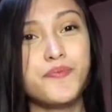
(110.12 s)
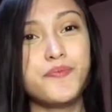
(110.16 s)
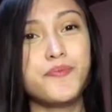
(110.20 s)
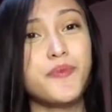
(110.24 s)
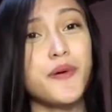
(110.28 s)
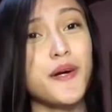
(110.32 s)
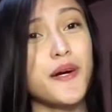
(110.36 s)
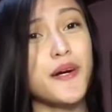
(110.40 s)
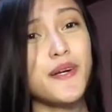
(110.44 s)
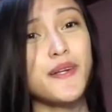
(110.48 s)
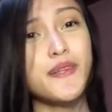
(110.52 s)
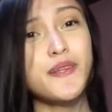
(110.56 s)

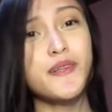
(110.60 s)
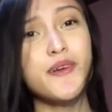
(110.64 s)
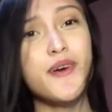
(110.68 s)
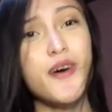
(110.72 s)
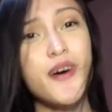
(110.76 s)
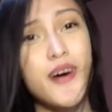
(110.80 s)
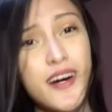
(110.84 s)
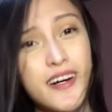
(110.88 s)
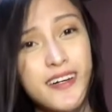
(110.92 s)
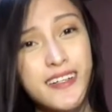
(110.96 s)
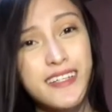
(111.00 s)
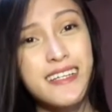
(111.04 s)
burnt
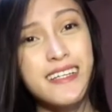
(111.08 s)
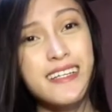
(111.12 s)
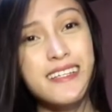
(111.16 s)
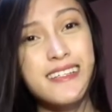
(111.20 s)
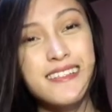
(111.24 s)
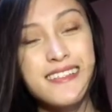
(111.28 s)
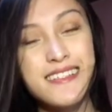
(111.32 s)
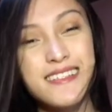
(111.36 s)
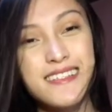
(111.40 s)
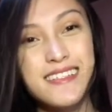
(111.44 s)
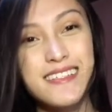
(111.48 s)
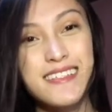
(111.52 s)

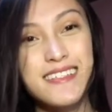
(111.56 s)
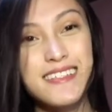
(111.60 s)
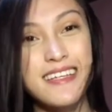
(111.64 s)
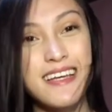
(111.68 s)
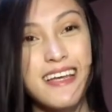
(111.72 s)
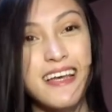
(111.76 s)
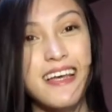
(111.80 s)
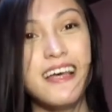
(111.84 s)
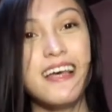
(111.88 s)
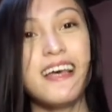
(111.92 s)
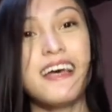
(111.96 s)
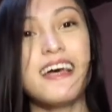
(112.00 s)
orange.
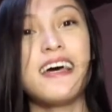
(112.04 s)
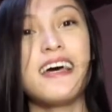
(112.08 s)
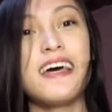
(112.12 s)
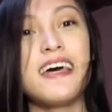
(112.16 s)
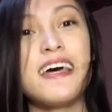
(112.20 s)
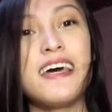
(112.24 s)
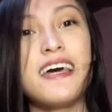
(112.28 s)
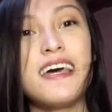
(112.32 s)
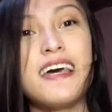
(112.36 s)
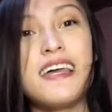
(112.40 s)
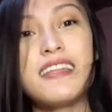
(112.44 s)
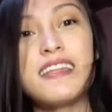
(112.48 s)

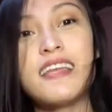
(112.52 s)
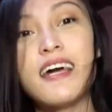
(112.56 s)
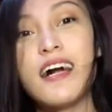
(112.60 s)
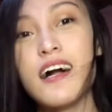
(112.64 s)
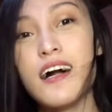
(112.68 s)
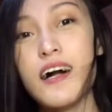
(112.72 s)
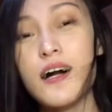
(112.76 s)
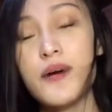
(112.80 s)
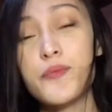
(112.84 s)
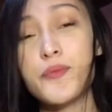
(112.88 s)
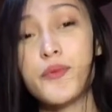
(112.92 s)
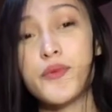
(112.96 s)
And
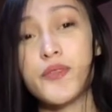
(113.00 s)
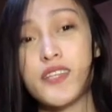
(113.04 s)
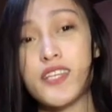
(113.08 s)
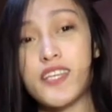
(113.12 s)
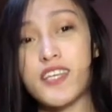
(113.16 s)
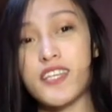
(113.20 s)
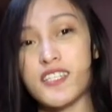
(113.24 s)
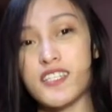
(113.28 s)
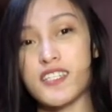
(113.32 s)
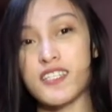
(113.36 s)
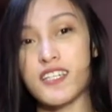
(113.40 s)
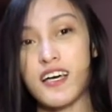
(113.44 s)

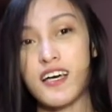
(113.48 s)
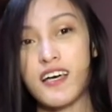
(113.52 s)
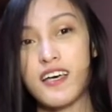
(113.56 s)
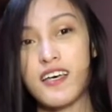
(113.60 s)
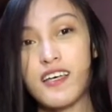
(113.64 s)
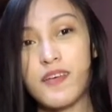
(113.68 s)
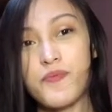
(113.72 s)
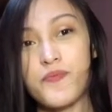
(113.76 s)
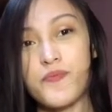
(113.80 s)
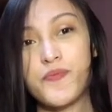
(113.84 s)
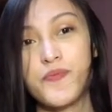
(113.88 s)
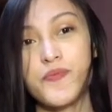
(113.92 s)
nakakaputi siya.
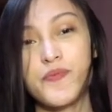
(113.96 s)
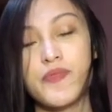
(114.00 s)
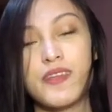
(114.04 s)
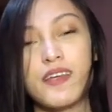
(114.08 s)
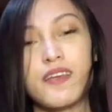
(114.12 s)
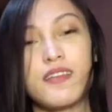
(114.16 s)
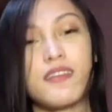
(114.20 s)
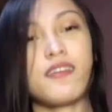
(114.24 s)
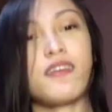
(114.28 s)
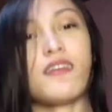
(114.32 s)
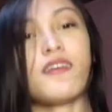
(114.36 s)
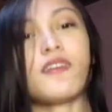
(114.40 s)

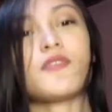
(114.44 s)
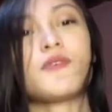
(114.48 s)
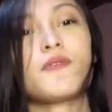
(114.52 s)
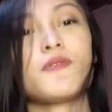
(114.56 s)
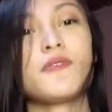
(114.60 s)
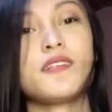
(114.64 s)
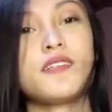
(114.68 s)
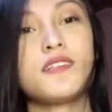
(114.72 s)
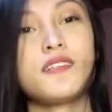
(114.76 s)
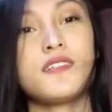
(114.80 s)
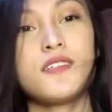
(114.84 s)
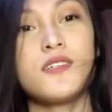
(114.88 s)
The other
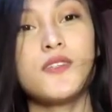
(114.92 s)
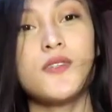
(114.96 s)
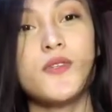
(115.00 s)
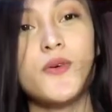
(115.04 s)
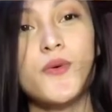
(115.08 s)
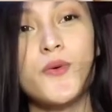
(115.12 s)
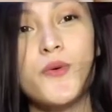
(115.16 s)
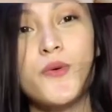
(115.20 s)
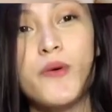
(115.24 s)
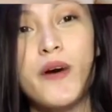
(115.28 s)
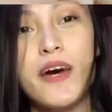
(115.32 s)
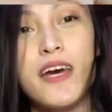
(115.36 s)
one is
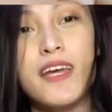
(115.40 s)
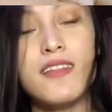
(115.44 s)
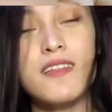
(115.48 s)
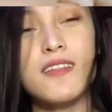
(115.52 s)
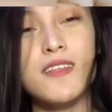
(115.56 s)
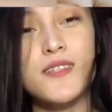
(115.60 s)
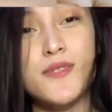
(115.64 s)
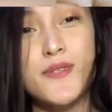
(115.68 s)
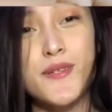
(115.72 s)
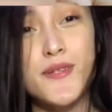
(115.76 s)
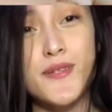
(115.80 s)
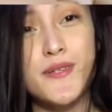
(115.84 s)
itong white.
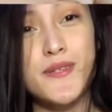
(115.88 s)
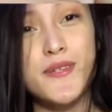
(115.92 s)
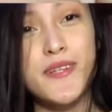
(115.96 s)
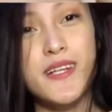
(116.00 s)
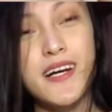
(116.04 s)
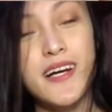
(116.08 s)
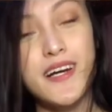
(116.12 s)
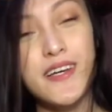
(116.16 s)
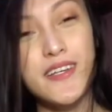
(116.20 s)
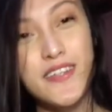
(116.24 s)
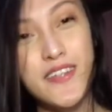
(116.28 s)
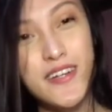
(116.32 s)
Nasuot ko
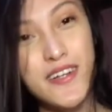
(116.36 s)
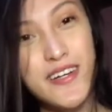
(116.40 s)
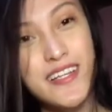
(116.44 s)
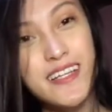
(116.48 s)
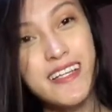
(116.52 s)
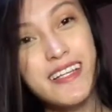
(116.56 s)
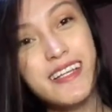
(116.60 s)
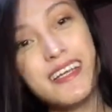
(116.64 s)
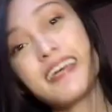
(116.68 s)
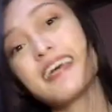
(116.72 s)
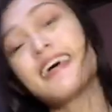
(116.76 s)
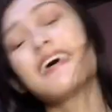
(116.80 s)
na ngayon.
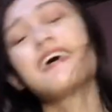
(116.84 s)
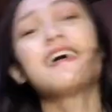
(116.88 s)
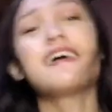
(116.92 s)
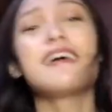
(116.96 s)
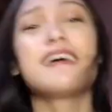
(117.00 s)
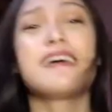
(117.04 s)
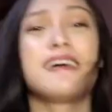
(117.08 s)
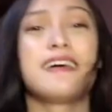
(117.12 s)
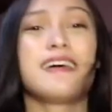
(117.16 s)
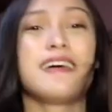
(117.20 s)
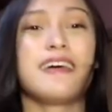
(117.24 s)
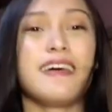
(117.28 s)

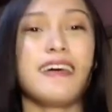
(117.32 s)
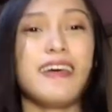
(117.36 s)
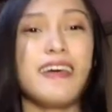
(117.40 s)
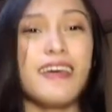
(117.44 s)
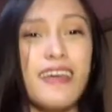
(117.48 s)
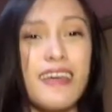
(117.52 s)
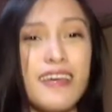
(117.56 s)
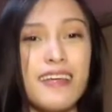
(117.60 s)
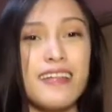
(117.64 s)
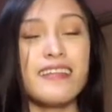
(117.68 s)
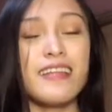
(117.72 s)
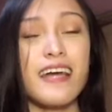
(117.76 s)

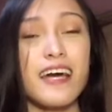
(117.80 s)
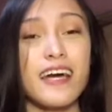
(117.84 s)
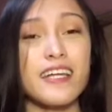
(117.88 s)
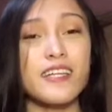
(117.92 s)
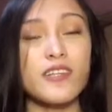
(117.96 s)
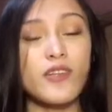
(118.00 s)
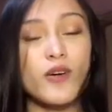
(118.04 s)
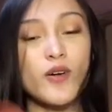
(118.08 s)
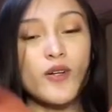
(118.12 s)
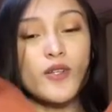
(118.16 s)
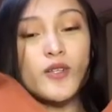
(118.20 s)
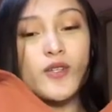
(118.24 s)
And
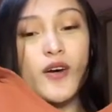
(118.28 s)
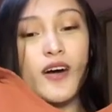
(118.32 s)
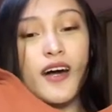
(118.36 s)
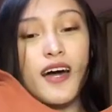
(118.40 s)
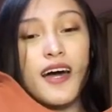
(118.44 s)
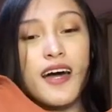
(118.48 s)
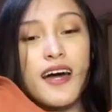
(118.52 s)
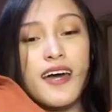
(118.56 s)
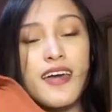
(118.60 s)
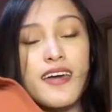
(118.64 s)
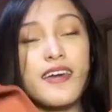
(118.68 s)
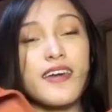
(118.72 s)
nakita ko to
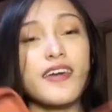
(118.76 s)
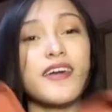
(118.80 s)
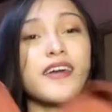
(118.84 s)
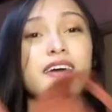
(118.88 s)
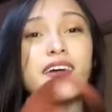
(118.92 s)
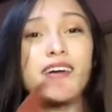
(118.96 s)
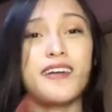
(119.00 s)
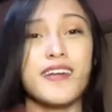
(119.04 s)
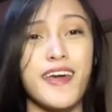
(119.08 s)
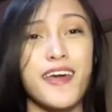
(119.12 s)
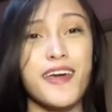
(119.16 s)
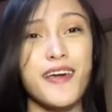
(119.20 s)
kay
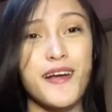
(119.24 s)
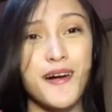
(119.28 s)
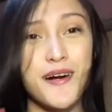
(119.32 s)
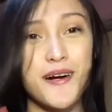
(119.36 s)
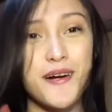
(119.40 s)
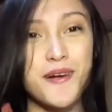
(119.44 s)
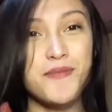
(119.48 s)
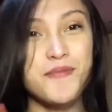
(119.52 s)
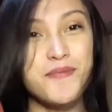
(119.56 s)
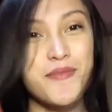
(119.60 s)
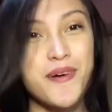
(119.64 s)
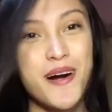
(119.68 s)
Ray
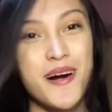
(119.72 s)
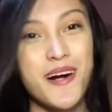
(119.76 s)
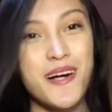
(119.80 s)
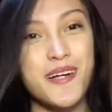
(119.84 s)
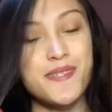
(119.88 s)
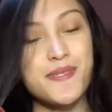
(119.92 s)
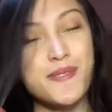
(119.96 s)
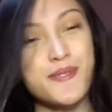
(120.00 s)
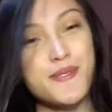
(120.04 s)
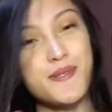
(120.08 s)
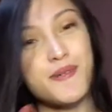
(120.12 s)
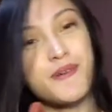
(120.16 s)

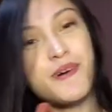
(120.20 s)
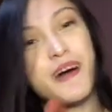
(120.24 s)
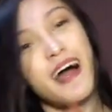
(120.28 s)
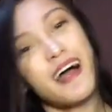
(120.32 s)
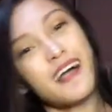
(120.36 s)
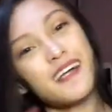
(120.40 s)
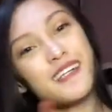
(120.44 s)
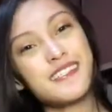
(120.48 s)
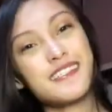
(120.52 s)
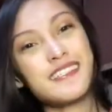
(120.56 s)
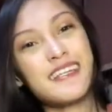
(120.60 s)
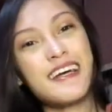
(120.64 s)
Hermar. So,
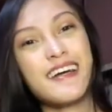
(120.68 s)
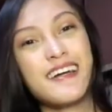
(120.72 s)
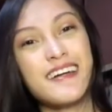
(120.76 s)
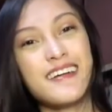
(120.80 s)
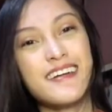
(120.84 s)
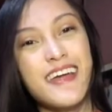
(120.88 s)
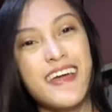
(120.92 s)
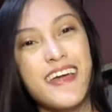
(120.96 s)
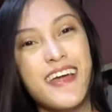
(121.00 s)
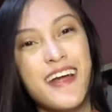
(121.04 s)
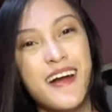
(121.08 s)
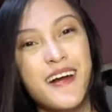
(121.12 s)
hashtag
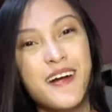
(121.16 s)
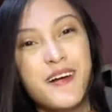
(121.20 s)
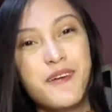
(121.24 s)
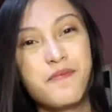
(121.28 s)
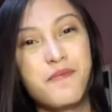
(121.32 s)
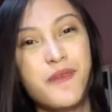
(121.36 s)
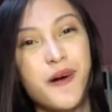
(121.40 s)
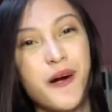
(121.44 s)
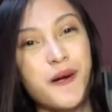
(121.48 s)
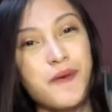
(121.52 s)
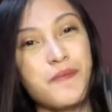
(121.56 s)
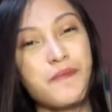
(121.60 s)
Ray
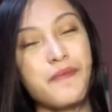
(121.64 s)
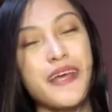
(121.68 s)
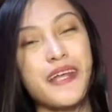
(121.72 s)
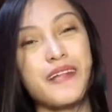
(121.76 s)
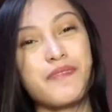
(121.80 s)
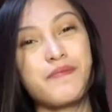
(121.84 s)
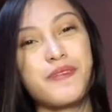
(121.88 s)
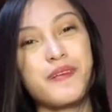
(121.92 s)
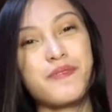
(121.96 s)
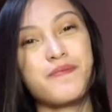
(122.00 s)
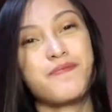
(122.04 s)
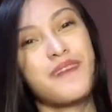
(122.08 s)
Hermar made
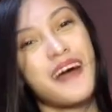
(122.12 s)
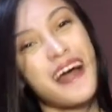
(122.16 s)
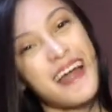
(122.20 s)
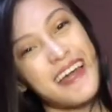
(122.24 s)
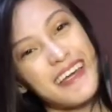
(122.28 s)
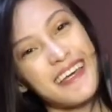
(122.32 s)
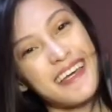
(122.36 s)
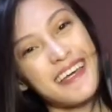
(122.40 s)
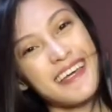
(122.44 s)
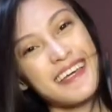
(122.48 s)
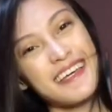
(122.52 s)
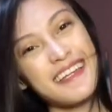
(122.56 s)
me
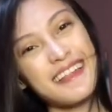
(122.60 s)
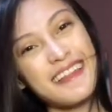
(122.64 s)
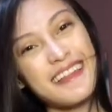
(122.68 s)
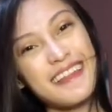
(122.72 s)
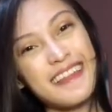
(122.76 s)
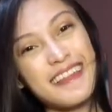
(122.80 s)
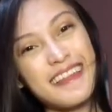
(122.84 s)
buy it.